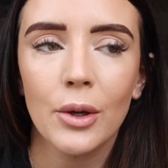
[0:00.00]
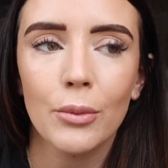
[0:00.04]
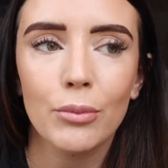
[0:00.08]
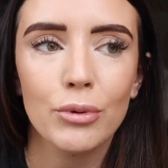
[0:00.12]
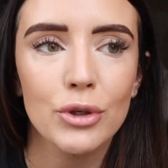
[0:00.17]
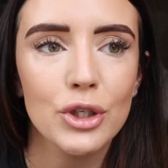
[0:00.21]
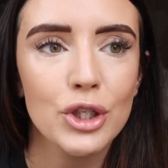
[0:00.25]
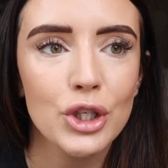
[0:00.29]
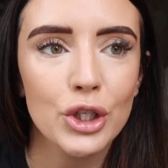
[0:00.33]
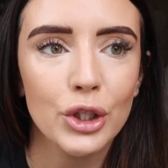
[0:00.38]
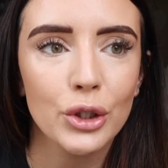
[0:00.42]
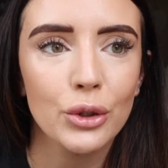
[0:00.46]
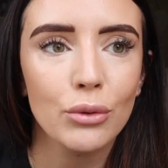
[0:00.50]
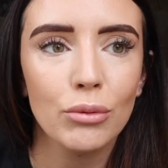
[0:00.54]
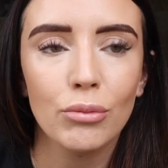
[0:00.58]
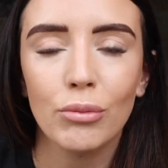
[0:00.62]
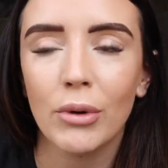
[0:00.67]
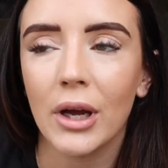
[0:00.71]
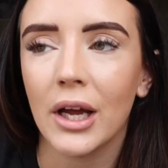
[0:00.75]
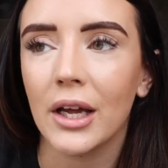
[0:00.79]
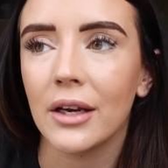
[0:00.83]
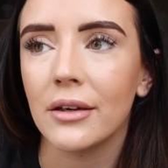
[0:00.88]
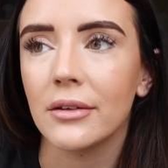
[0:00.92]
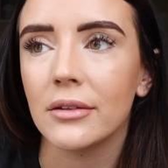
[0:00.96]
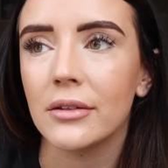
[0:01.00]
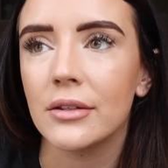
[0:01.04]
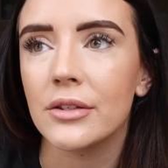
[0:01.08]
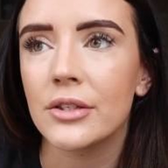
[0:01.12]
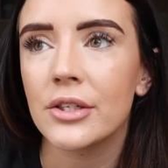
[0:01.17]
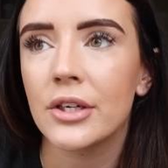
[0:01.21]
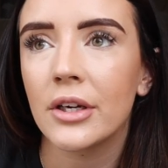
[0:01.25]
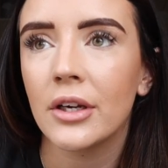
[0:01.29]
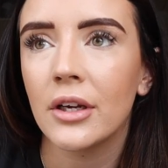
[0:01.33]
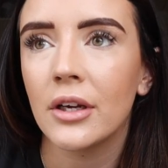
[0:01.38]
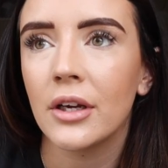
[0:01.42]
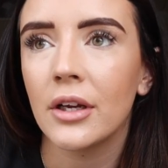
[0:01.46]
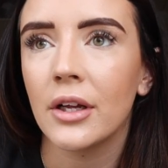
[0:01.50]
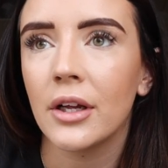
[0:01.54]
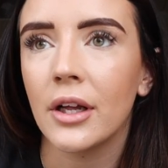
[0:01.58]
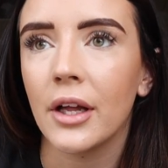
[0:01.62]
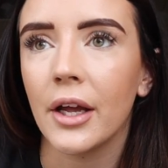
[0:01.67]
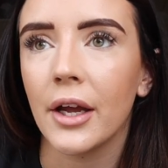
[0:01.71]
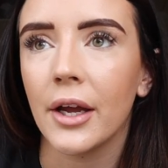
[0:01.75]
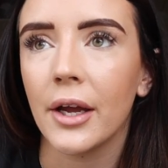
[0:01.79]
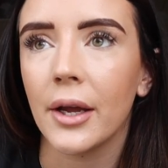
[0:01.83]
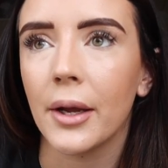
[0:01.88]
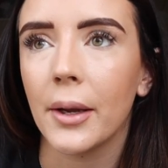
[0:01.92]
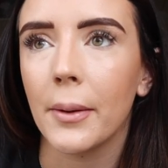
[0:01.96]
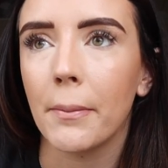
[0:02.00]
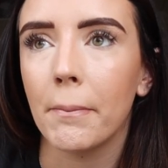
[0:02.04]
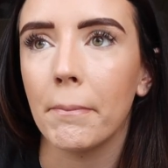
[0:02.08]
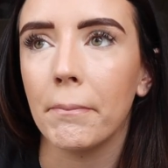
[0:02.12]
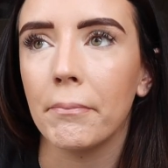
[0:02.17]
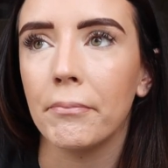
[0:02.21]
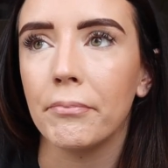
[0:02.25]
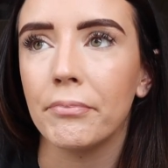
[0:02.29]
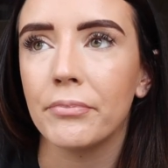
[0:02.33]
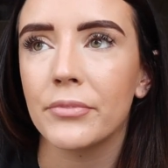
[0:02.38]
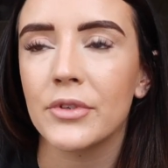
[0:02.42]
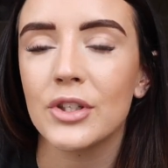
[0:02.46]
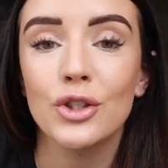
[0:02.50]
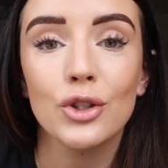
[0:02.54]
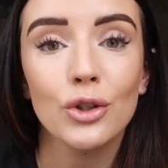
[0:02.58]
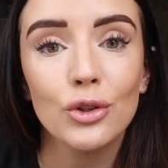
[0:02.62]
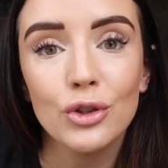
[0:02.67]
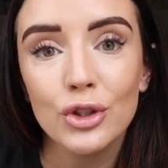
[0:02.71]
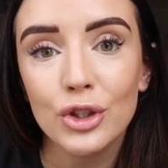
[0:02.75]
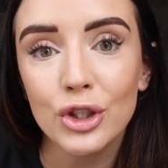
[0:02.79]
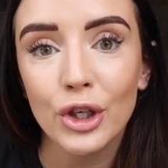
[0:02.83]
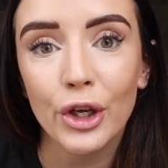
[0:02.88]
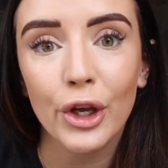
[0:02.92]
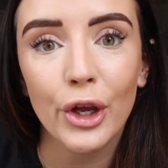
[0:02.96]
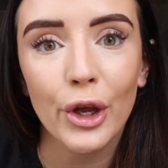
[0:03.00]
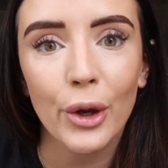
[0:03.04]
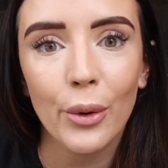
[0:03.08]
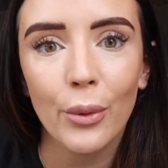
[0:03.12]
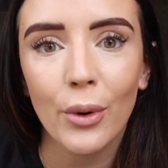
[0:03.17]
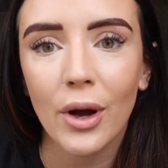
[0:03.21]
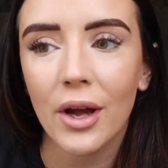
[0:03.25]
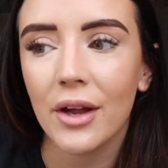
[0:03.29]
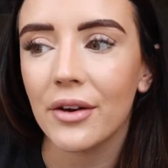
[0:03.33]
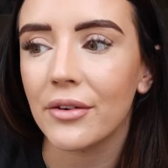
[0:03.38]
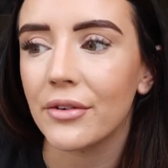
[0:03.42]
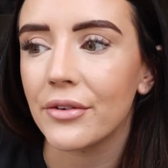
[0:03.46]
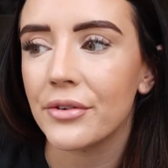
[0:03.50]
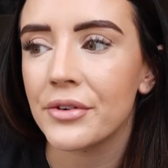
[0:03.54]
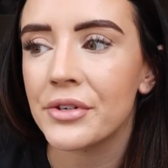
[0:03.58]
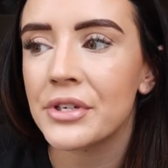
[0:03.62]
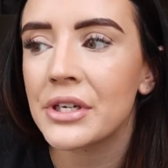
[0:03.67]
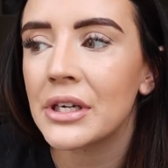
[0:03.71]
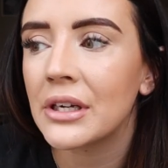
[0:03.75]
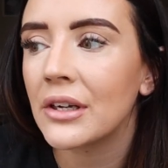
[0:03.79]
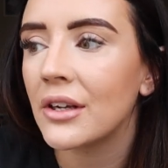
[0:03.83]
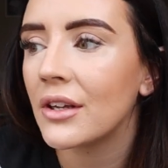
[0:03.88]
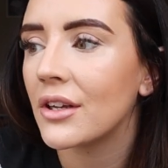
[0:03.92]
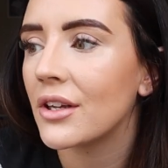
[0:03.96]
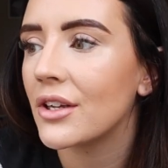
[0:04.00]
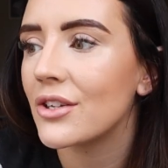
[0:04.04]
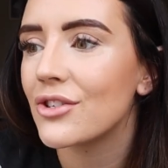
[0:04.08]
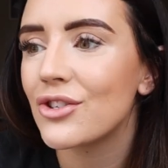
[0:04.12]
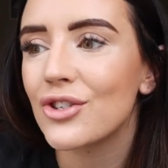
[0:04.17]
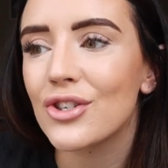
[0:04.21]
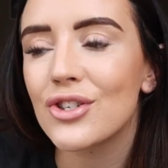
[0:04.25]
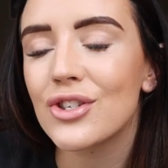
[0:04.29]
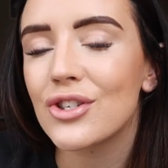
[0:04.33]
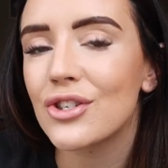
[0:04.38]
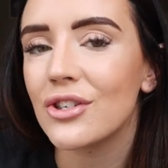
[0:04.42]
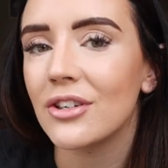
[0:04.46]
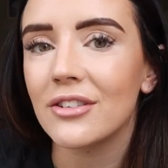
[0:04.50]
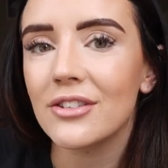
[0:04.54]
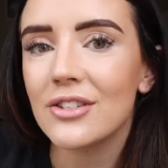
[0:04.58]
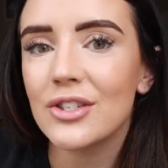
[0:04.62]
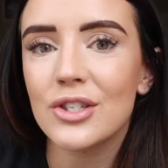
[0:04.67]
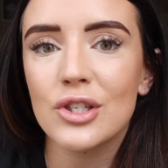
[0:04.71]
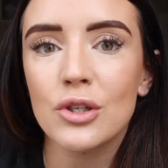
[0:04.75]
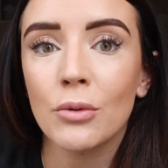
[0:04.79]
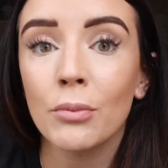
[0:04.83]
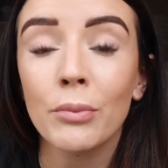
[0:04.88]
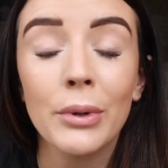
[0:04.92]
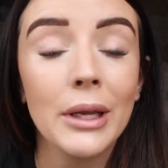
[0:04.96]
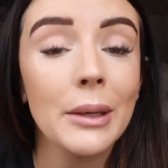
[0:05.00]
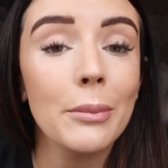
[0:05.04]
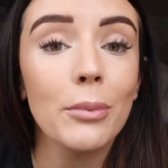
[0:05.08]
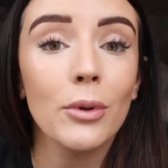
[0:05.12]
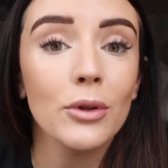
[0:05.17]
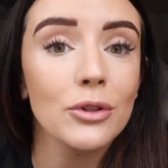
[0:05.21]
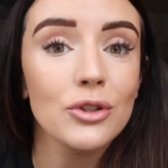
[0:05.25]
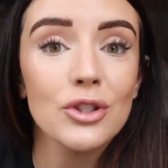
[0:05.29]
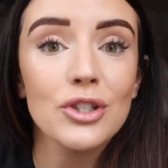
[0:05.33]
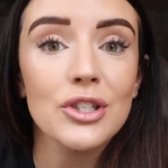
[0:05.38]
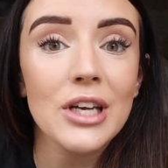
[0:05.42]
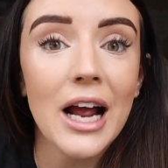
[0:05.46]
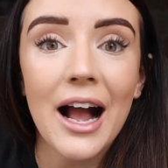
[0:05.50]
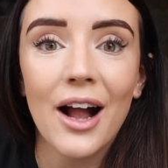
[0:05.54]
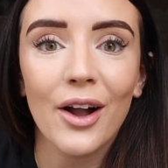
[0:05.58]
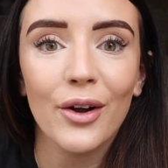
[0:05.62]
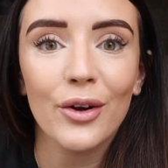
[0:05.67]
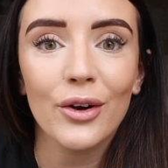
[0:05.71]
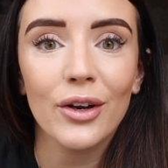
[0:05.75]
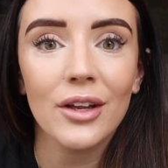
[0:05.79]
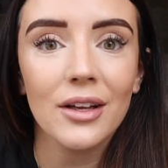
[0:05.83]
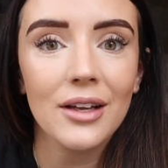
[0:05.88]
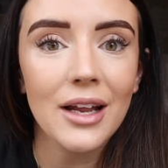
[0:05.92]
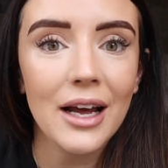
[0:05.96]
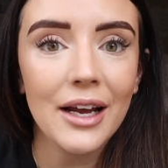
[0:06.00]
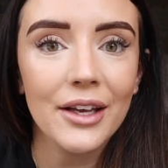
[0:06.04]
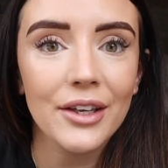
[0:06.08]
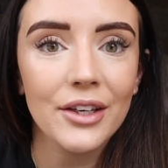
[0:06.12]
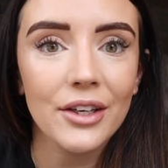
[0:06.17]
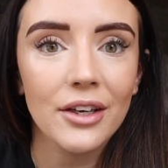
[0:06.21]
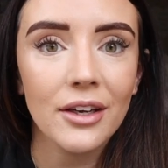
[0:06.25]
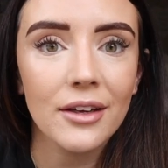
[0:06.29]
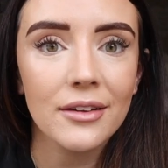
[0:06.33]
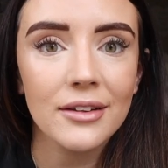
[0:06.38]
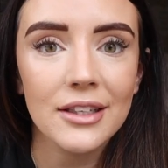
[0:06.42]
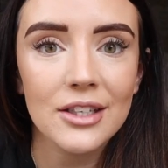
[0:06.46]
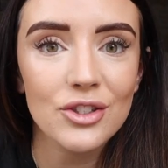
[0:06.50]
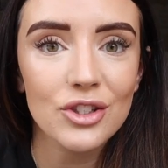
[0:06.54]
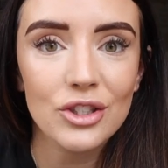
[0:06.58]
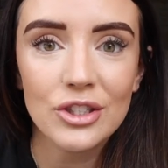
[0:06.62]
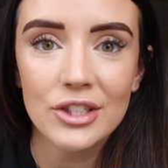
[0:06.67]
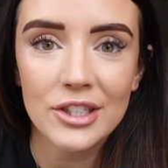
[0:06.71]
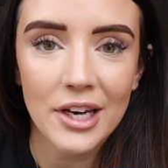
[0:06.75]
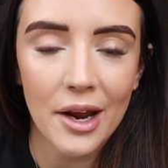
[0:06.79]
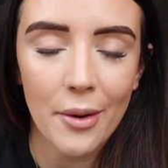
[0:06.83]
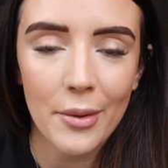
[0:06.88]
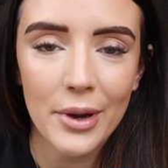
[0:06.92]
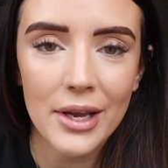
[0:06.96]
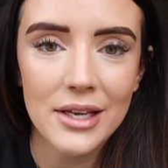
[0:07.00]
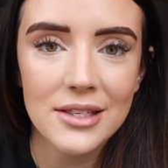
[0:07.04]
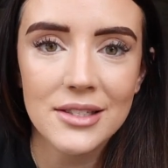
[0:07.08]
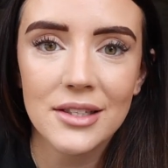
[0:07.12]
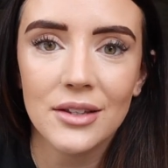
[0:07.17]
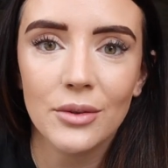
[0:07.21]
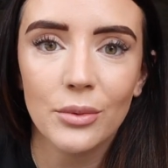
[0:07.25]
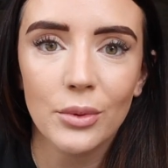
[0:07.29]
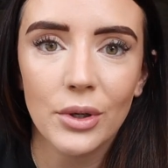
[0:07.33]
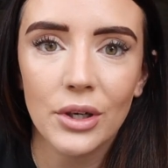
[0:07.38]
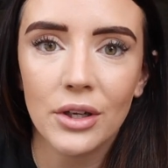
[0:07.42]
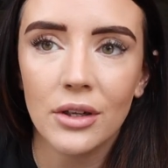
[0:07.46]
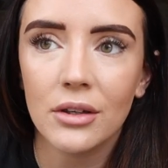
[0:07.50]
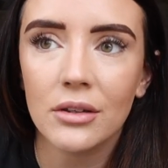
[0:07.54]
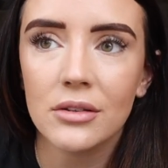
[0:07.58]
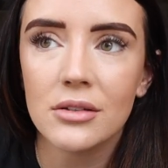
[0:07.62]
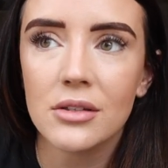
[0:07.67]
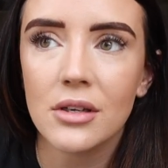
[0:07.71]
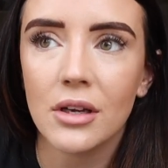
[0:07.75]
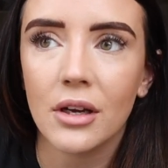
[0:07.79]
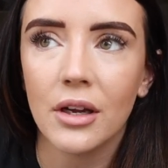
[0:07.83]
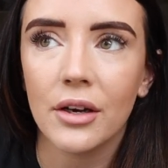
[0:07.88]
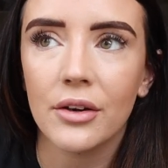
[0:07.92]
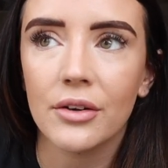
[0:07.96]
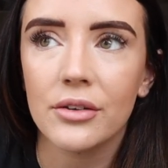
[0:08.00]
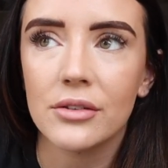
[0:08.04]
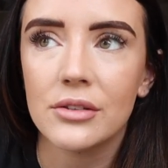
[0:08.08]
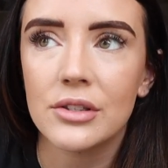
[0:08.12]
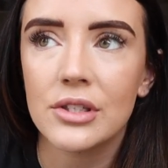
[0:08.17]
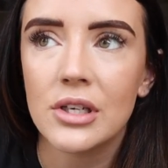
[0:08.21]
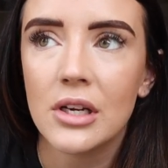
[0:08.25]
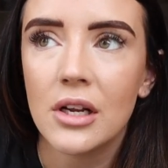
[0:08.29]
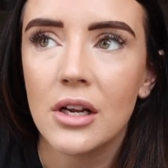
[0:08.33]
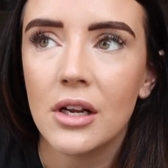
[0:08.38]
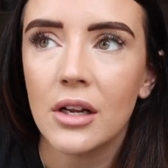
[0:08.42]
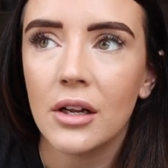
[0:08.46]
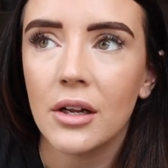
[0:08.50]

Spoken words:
presume and judge you, and just some people just aren't gonna like you, and that's just how it is in the world. And